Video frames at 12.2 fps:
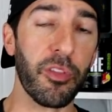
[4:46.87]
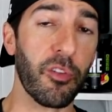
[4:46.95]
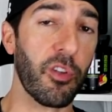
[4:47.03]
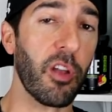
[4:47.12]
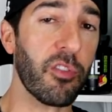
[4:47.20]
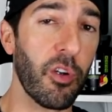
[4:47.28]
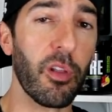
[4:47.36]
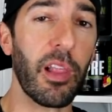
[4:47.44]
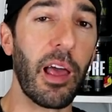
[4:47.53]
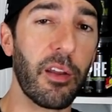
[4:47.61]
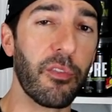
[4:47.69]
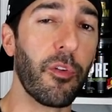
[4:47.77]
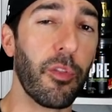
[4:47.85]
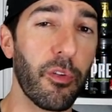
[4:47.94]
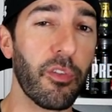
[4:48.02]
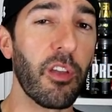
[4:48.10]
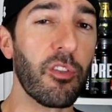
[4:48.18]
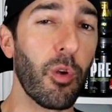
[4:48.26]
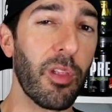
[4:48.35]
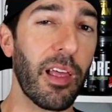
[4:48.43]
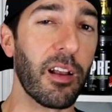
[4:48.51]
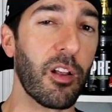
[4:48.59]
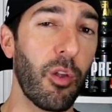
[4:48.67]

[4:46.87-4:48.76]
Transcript: There's also a lot of